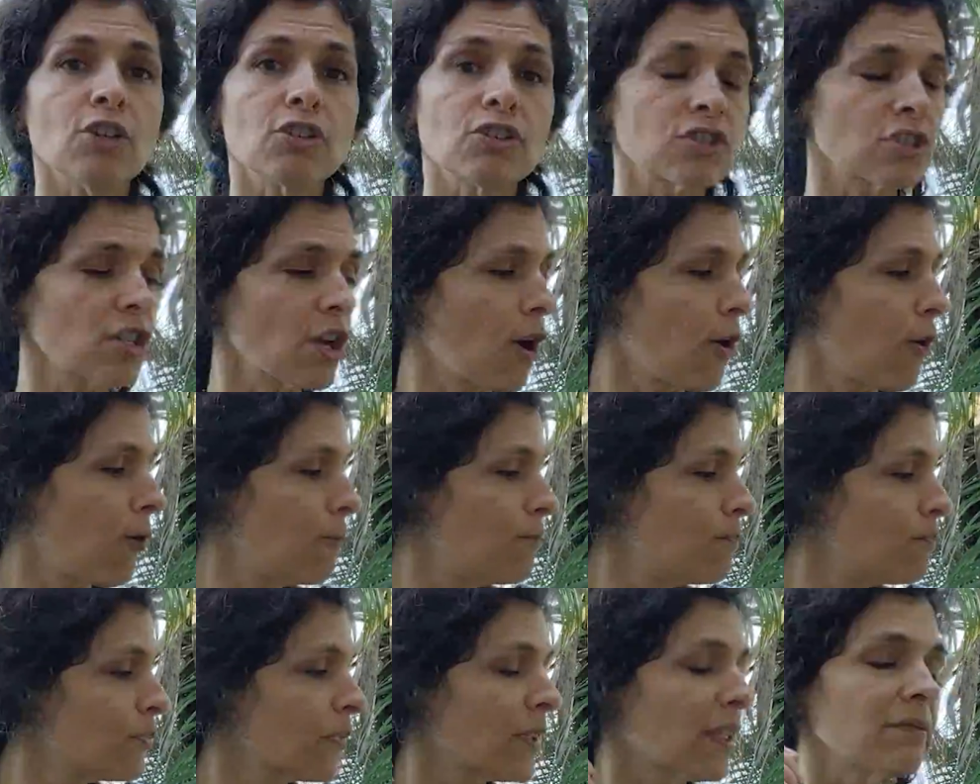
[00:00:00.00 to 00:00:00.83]
So,
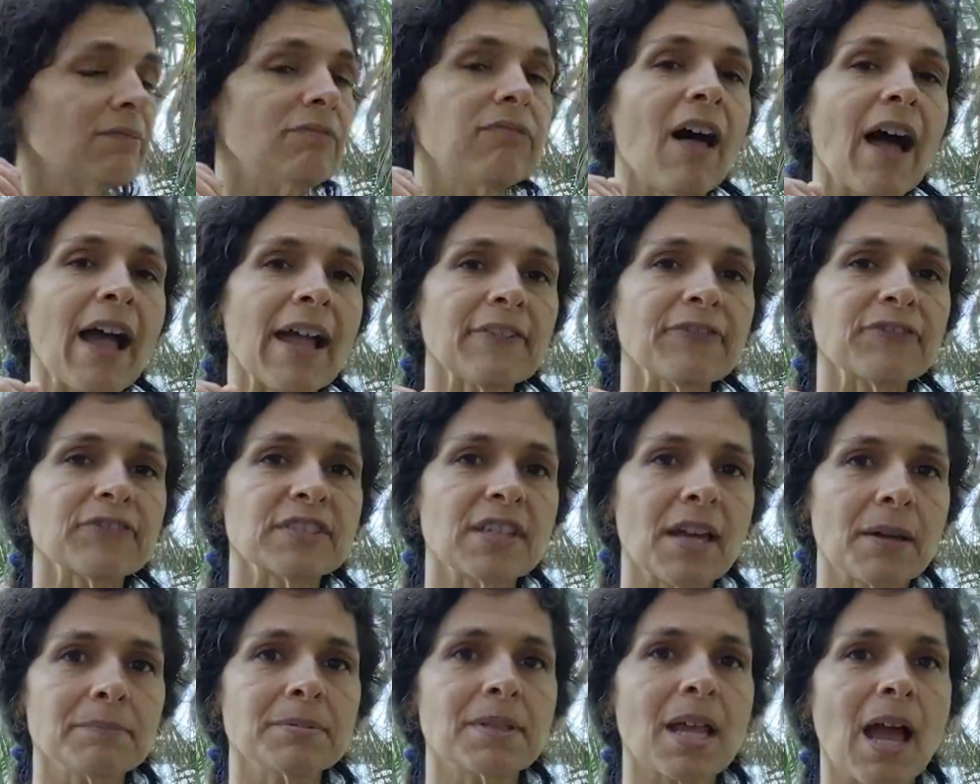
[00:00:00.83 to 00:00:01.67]
life
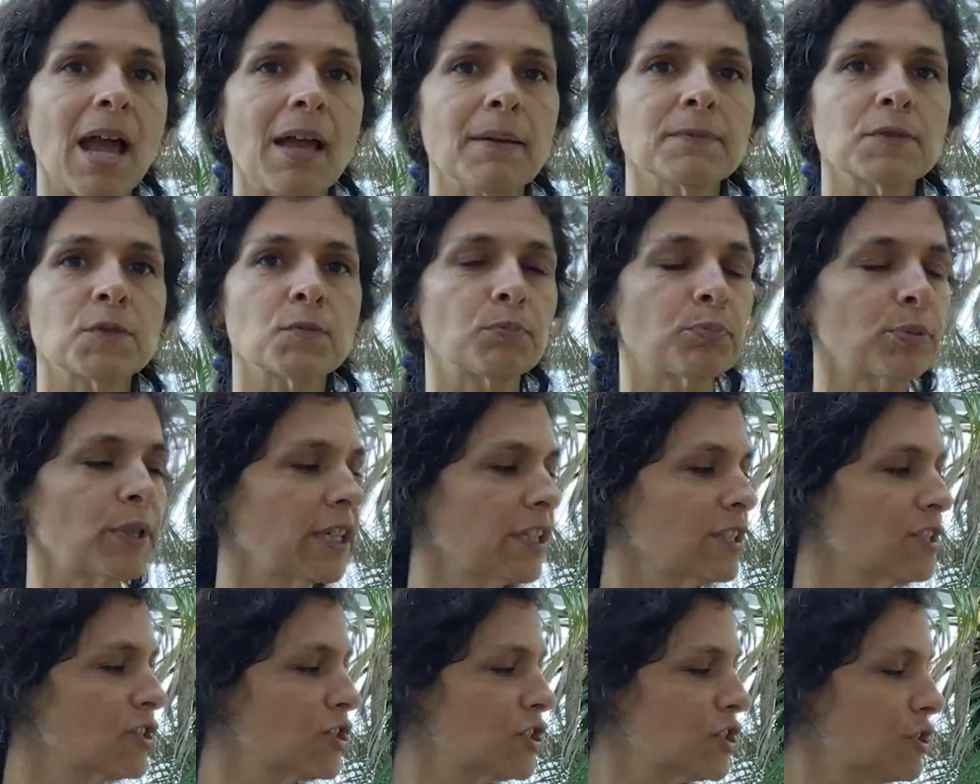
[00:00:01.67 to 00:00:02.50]
sometimes
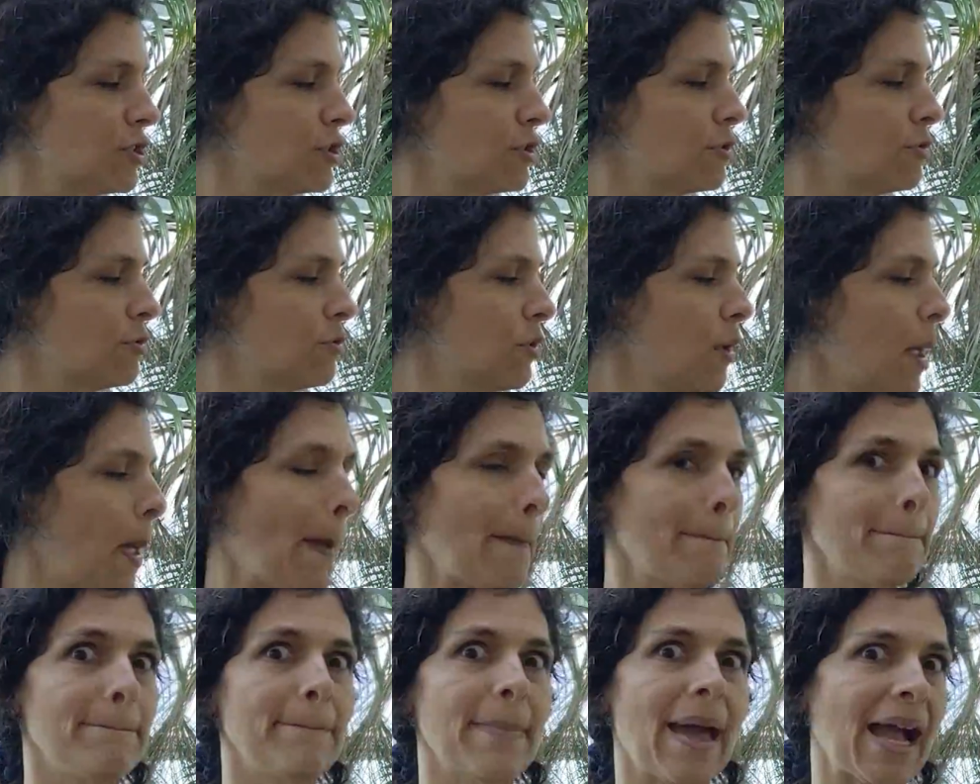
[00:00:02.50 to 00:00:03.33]
brings you
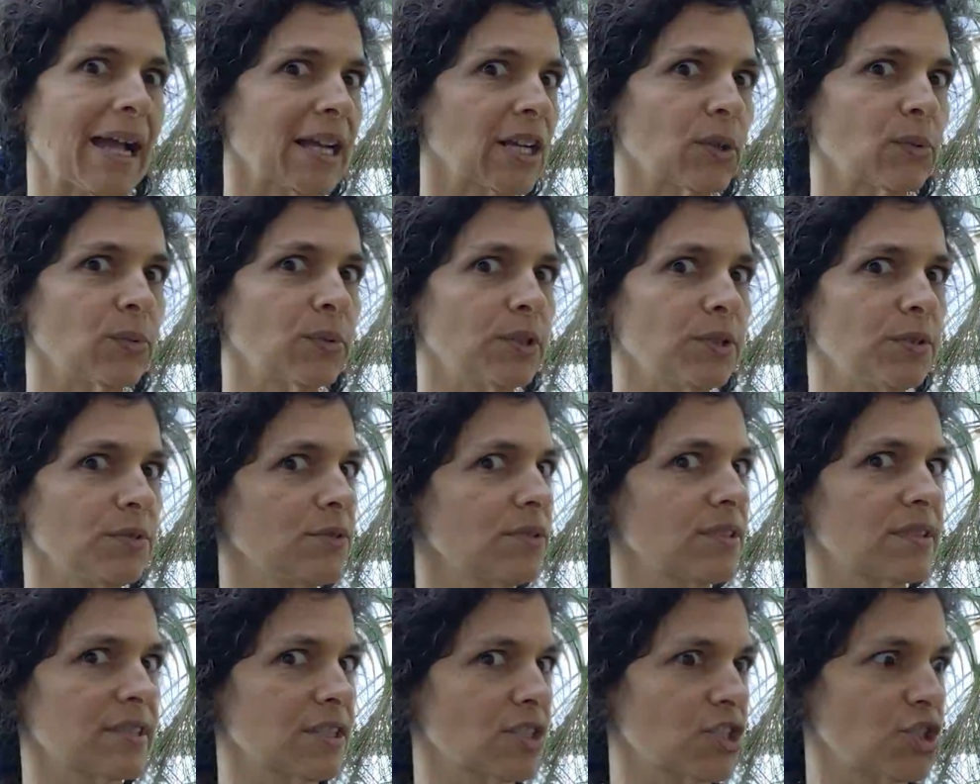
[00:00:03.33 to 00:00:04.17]

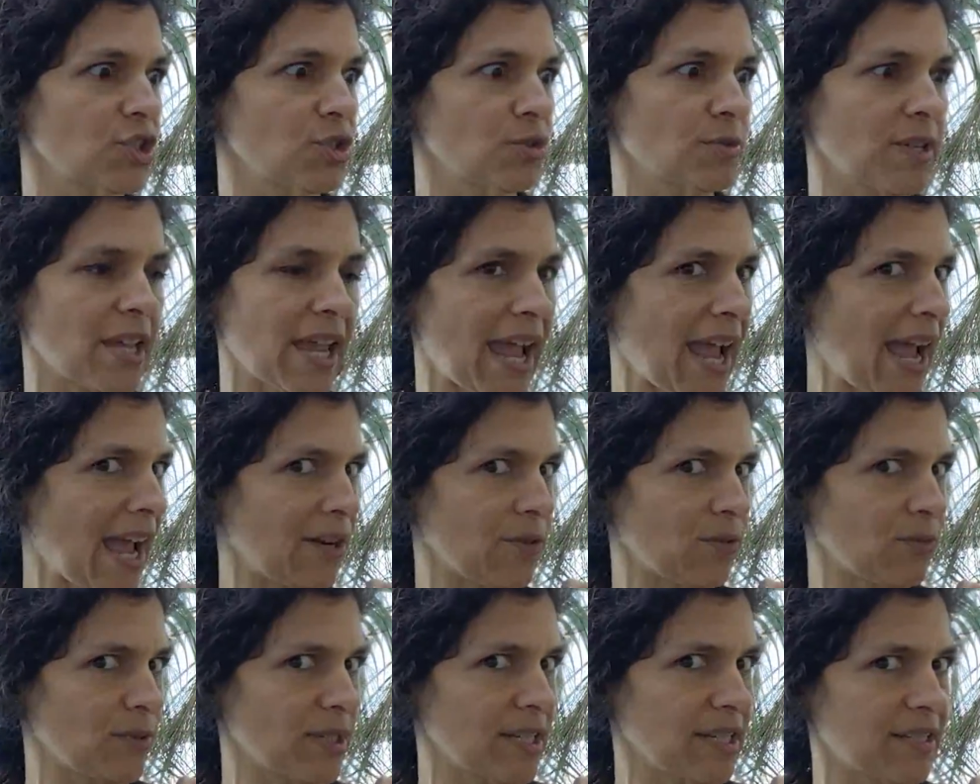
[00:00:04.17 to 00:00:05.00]
macaroons that you can't
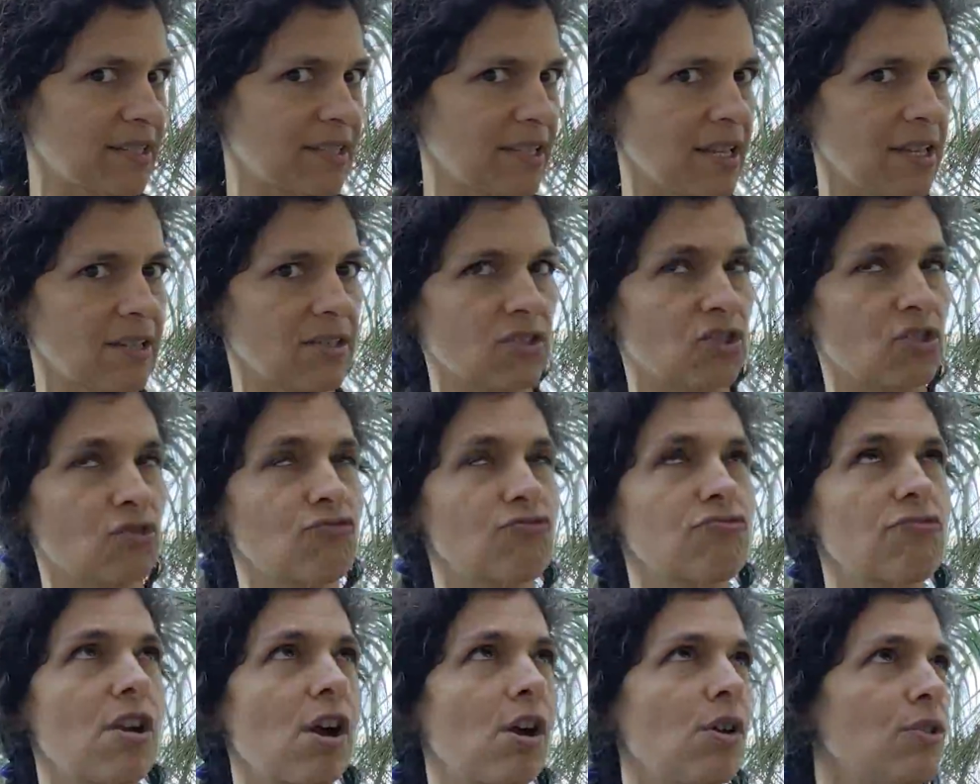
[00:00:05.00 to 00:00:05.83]
resist,
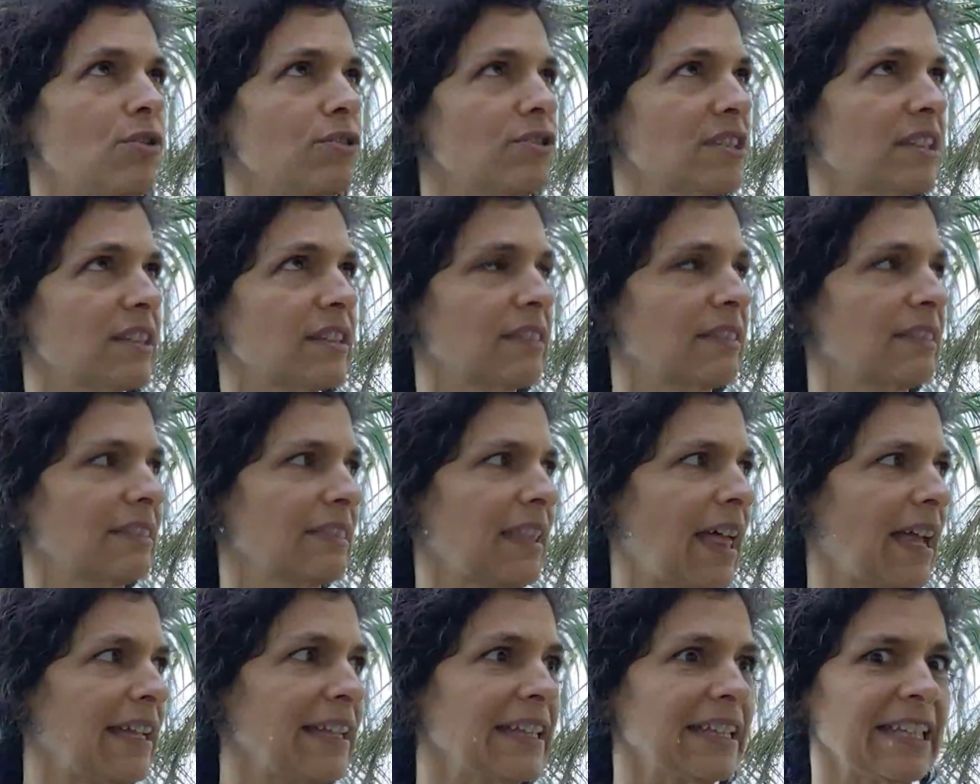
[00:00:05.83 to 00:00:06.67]
rose and
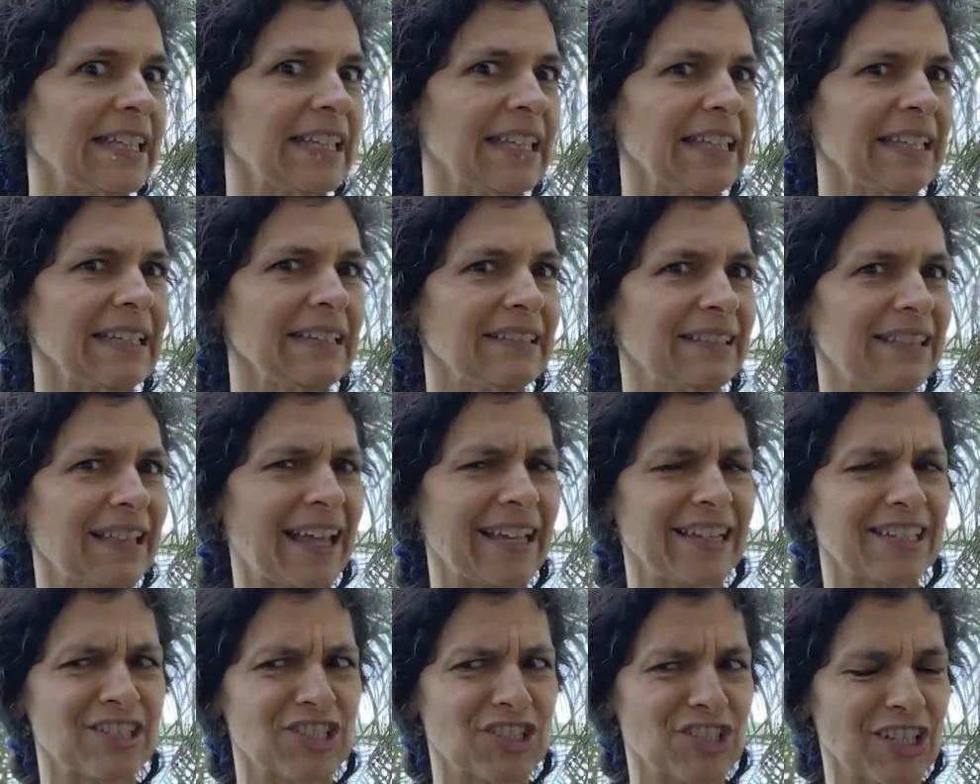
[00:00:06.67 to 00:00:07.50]

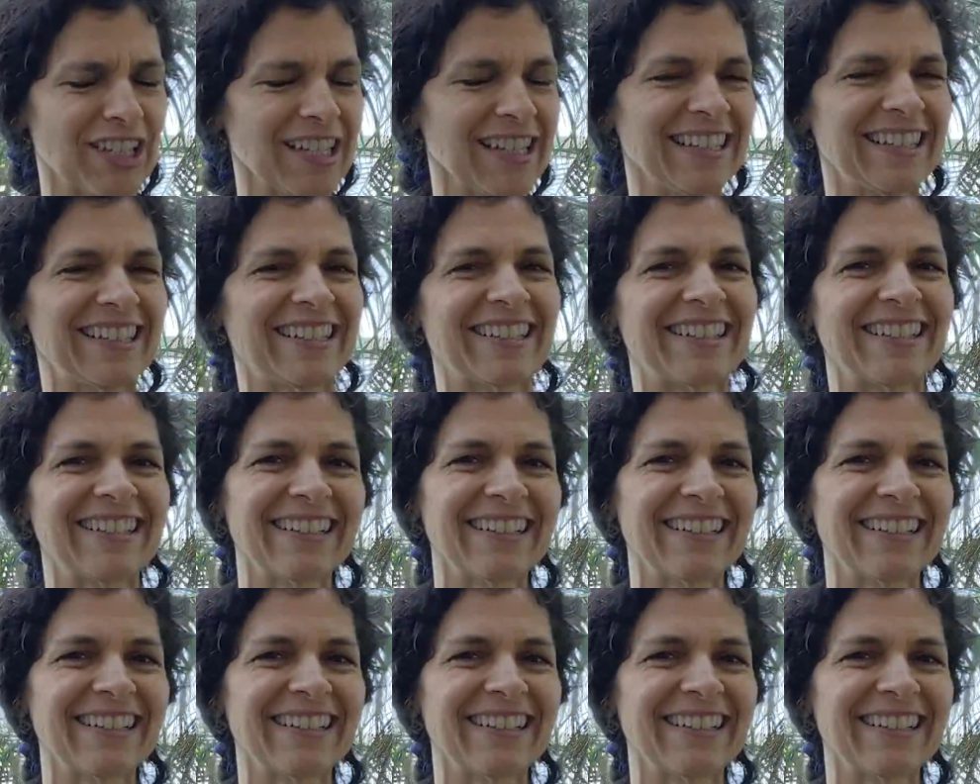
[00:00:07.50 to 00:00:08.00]
lychee,